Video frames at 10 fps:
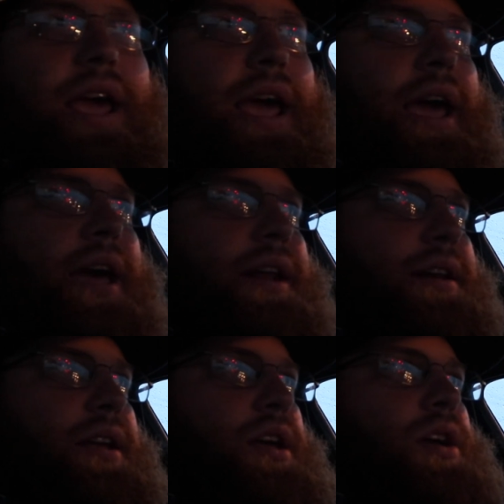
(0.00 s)

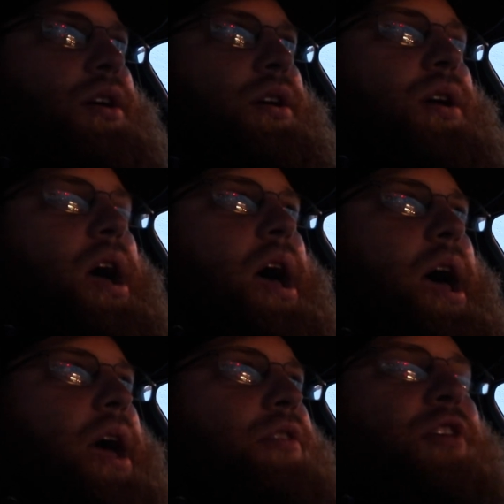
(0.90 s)
and
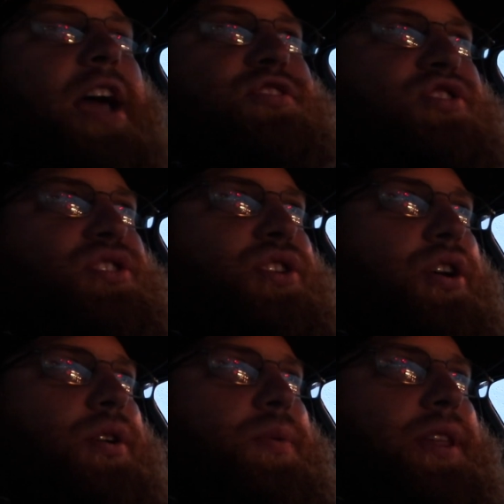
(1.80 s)
uh,
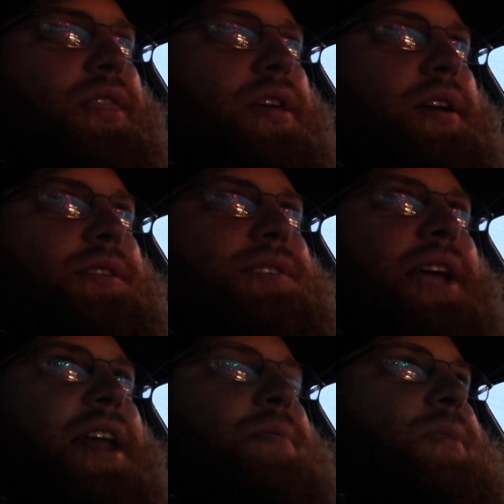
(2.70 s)
registered with the
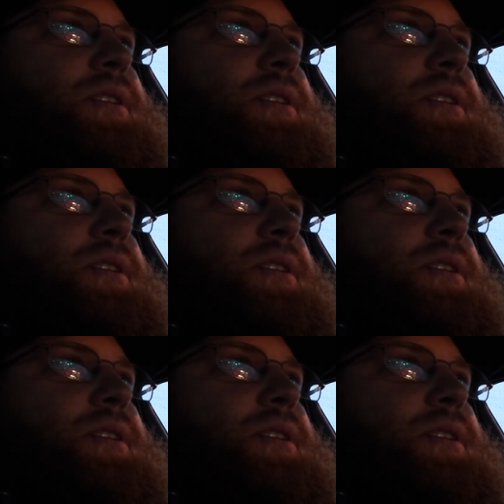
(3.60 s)
state of